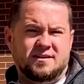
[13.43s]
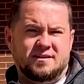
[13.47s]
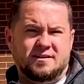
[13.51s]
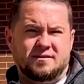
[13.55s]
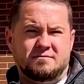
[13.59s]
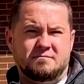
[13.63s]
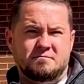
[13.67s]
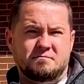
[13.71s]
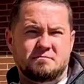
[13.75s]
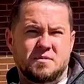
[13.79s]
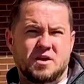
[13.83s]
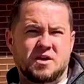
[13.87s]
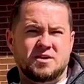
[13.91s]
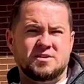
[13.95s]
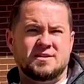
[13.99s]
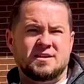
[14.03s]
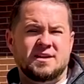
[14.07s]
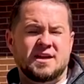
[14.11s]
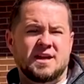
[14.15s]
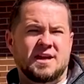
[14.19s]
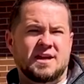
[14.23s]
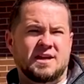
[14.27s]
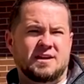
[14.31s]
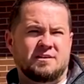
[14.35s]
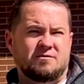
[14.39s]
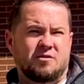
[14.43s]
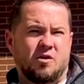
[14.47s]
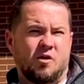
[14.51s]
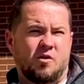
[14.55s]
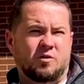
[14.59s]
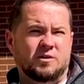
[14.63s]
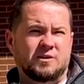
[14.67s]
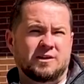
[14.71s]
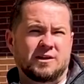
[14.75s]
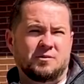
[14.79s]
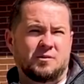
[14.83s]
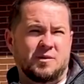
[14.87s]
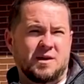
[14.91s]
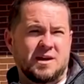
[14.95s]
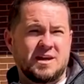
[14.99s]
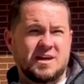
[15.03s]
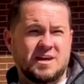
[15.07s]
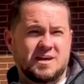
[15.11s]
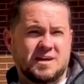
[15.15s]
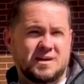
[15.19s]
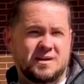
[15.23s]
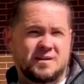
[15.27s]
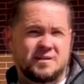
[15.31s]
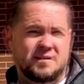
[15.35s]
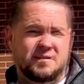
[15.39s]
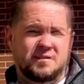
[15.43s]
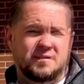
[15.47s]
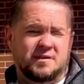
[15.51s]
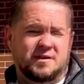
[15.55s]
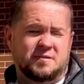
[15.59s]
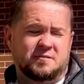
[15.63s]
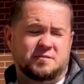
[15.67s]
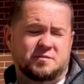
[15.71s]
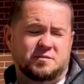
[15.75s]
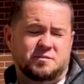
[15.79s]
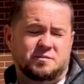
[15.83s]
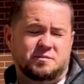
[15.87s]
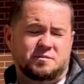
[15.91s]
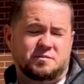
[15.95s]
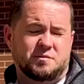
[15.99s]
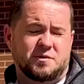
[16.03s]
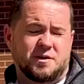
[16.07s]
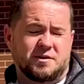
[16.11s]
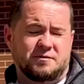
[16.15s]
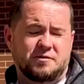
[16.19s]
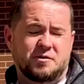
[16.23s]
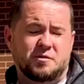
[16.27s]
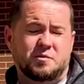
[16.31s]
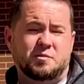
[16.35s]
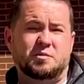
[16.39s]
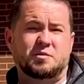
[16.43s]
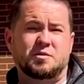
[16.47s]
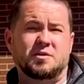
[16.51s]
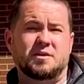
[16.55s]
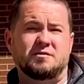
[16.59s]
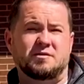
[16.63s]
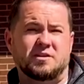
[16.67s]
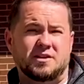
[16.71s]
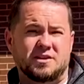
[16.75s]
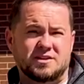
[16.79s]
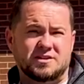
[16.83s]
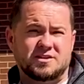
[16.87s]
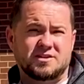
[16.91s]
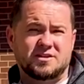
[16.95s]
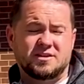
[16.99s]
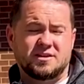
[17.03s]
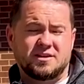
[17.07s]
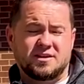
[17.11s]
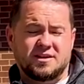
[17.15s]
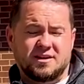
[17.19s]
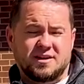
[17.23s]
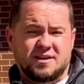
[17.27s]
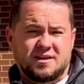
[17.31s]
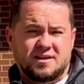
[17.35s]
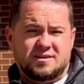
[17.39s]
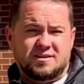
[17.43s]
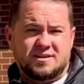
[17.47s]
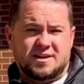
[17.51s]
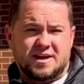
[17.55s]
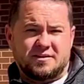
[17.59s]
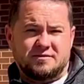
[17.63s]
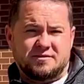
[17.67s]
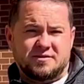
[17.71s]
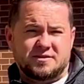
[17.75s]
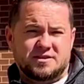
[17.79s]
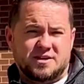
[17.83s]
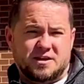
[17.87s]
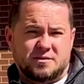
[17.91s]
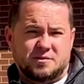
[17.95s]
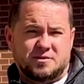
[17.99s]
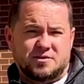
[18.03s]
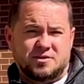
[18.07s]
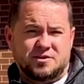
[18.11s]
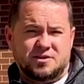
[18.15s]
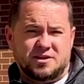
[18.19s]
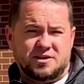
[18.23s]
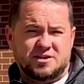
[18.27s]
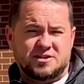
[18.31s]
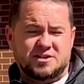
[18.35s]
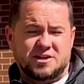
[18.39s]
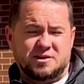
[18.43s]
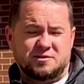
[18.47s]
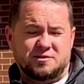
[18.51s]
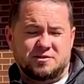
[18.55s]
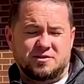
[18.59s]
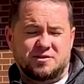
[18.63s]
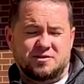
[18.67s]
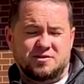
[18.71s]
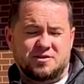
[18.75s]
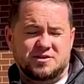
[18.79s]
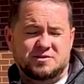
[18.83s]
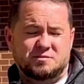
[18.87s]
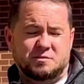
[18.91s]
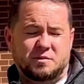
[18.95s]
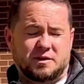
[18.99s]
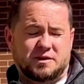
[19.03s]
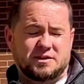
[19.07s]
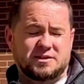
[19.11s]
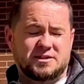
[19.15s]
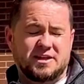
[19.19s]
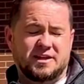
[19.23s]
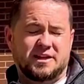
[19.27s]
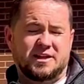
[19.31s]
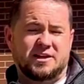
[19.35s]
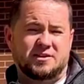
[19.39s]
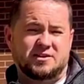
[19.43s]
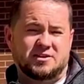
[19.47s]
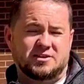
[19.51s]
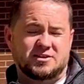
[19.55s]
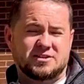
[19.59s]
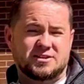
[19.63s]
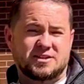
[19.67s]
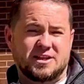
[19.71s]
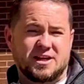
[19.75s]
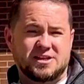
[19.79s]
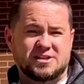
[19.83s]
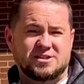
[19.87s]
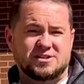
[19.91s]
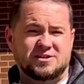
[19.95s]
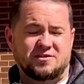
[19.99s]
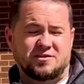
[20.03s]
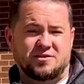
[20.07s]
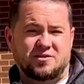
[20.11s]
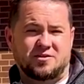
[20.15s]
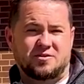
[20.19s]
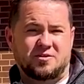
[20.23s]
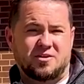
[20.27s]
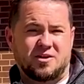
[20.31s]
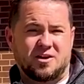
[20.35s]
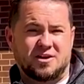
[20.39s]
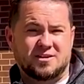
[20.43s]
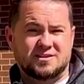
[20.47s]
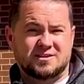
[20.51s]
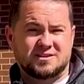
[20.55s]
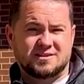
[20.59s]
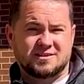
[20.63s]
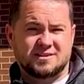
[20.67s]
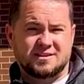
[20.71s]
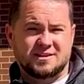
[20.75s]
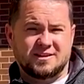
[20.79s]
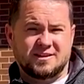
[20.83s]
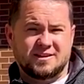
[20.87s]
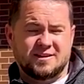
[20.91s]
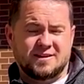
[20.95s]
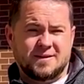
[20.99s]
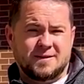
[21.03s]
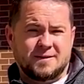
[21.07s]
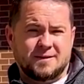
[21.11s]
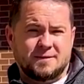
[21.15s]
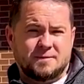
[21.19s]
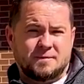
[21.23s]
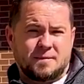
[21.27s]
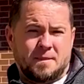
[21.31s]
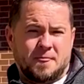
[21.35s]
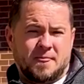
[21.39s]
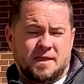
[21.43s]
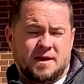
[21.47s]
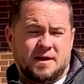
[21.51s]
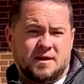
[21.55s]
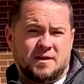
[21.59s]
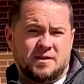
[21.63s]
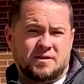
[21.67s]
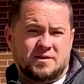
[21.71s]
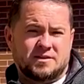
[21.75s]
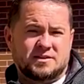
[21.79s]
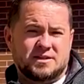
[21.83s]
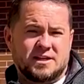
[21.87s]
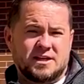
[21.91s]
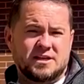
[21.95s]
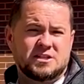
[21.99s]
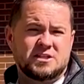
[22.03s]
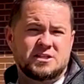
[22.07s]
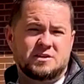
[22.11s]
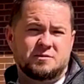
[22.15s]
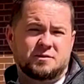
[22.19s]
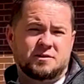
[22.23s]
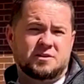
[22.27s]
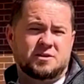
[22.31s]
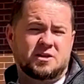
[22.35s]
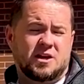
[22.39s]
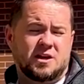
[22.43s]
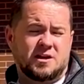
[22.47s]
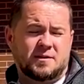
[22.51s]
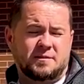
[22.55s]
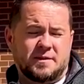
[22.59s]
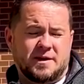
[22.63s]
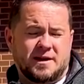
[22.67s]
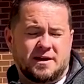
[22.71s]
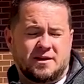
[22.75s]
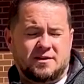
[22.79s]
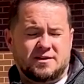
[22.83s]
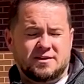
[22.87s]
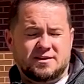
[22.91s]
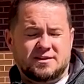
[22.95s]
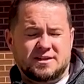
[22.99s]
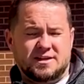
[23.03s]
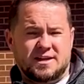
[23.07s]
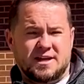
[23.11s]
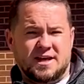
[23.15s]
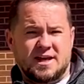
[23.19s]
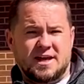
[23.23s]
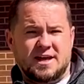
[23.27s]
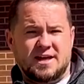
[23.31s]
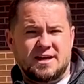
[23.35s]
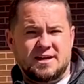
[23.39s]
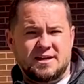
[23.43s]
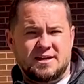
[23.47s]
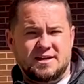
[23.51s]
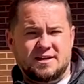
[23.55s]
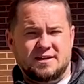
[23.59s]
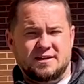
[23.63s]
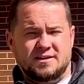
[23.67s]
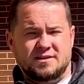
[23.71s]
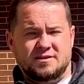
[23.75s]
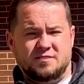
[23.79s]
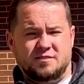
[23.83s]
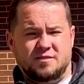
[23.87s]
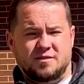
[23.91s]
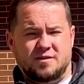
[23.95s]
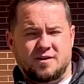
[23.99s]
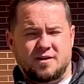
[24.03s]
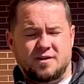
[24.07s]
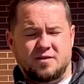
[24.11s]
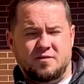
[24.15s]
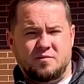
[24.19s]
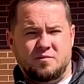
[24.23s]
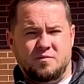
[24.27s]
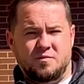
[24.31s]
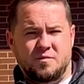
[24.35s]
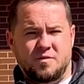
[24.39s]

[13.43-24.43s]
Monday of Holy Week, I feel privileged to have this opportunity to share with you this particular Station of the Cross. The station that we talk about today is a